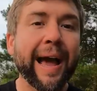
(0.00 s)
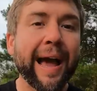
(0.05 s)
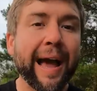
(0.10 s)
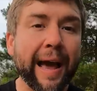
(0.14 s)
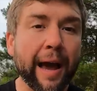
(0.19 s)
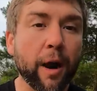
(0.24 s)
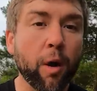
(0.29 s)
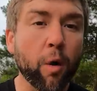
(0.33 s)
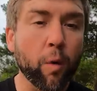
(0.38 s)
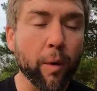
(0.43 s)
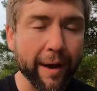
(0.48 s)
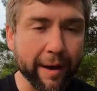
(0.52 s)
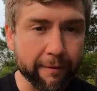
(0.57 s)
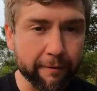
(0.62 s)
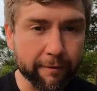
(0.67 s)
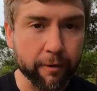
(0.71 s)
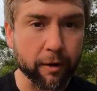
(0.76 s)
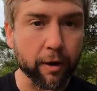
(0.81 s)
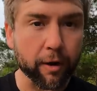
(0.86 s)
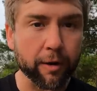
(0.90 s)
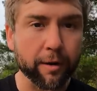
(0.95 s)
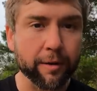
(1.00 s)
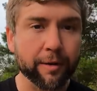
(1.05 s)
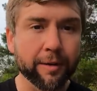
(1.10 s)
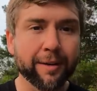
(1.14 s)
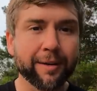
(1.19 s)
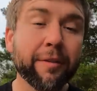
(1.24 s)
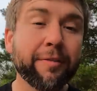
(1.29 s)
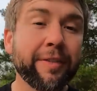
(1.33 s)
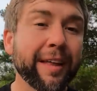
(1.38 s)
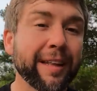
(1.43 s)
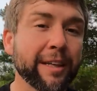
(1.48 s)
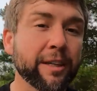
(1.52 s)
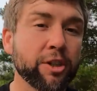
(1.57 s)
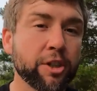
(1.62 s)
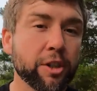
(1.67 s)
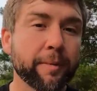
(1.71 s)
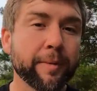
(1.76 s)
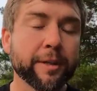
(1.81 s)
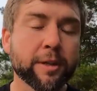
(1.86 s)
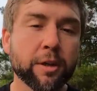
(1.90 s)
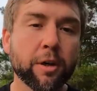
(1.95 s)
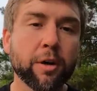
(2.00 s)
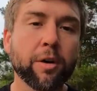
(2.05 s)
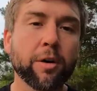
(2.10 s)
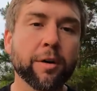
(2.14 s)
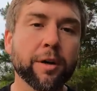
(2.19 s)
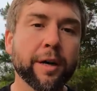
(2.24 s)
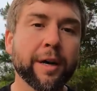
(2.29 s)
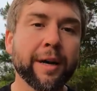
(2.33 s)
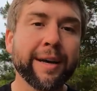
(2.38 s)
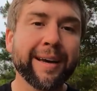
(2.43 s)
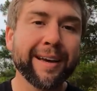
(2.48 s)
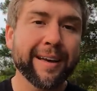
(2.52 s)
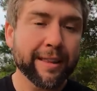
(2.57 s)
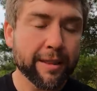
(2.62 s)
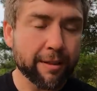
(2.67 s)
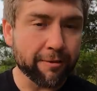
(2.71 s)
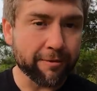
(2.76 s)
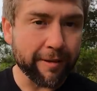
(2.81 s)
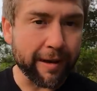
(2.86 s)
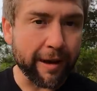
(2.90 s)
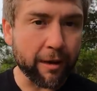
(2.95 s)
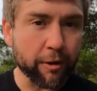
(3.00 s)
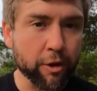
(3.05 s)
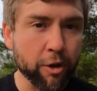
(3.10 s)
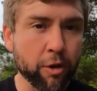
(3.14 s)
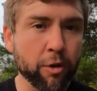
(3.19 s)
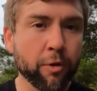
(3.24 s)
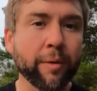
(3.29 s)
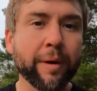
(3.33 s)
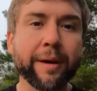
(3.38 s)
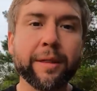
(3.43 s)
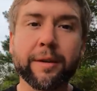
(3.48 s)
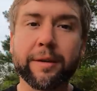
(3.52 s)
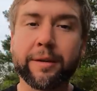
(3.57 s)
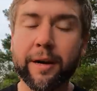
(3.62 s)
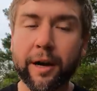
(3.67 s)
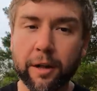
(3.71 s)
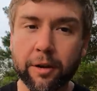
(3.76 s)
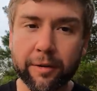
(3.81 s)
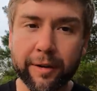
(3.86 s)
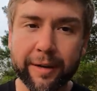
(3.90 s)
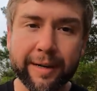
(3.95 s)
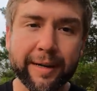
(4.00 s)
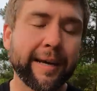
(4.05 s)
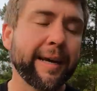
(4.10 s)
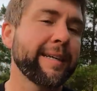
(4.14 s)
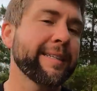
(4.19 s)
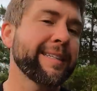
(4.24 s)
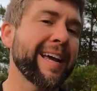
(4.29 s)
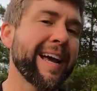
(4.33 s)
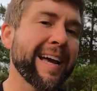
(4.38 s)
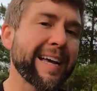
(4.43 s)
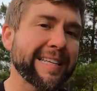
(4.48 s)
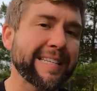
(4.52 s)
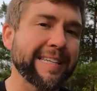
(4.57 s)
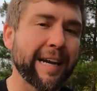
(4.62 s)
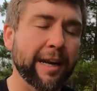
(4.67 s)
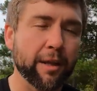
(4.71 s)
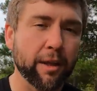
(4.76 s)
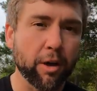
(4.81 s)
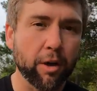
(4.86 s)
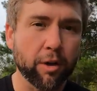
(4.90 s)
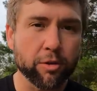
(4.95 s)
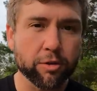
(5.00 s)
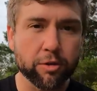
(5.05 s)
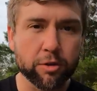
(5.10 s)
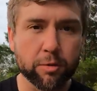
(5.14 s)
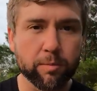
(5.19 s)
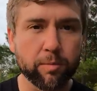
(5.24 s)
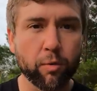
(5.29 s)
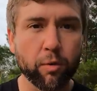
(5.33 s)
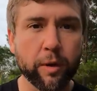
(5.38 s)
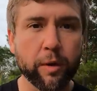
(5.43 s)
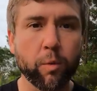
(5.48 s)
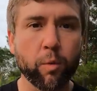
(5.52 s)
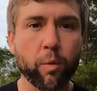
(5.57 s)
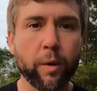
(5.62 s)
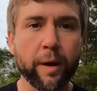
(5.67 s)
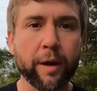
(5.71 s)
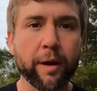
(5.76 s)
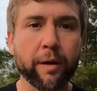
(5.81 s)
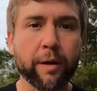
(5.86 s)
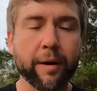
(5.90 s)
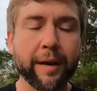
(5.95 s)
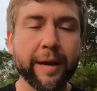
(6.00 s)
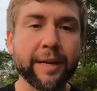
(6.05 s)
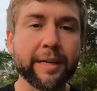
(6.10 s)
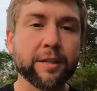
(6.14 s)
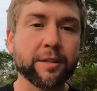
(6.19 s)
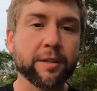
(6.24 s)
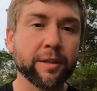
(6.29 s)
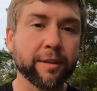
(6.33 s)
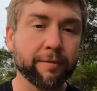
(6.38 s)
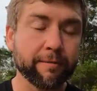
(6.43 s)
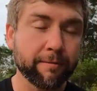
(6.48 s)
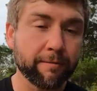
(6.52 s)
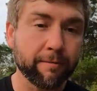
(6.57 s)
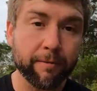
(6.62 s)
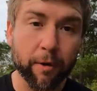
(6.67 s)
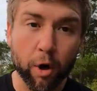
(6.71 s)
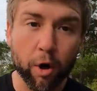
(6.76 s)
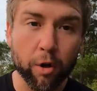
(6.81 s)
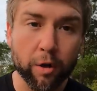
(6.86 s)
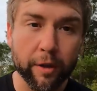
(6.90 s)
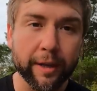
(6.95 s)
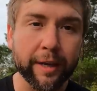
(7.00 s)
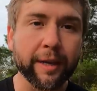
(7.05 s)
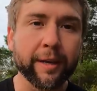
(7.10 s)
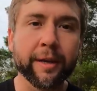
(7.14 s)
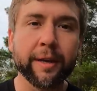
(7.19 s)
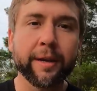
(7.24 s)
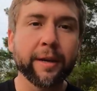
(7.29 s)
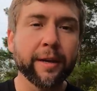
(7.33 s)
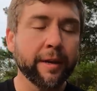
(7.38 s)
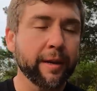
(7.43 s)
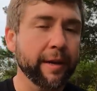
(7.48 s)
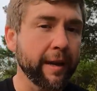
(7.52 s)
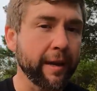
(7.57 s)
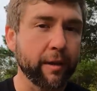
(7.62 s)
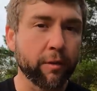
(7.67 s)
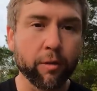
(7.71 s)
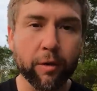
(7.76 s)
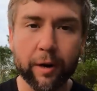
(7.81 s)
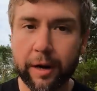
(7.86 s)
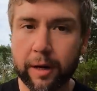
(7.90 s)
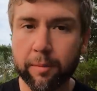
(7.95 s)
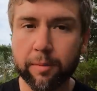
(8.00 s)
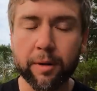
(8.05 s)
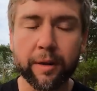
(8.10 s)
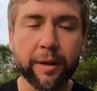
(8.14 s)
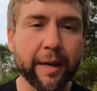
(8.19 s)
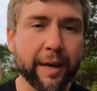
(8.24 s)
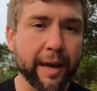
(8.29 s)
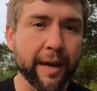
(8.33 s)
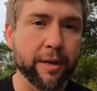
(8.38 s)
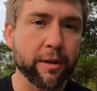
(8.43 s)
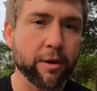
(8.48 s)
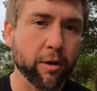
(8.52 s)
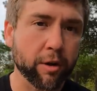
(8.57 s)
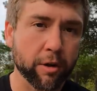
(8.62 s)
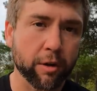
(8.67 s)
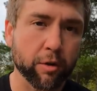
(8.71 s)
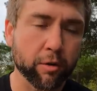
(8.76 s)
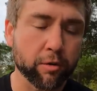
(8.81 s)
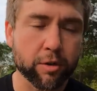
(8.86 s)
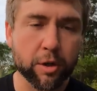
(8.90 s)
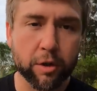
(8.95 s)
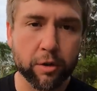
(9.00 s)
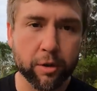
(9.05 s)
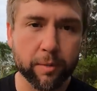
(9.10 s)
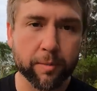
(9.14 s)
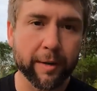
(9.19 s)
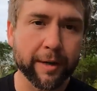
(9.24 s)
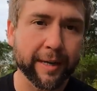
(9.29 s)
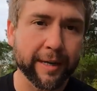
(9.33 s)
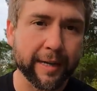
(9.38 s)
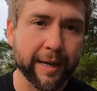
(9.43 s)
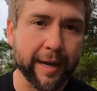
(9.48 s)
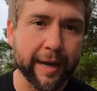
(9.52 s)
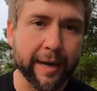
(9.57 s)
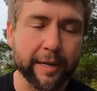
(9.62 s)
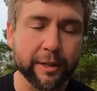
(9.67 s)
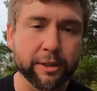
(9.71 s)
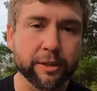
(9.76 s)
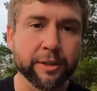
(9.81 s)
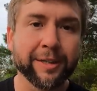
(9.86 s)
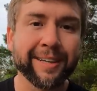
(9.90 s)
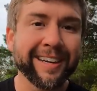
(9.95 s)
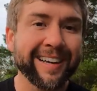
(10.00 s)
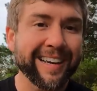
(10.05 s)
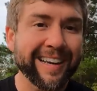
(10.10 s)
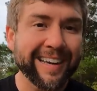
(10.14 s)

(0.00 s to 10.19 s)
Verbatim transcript: However, of that legitimate talk, the value and the dollar index has not lost to a point where it's falling incredibly and you're going to lose all your money in cash.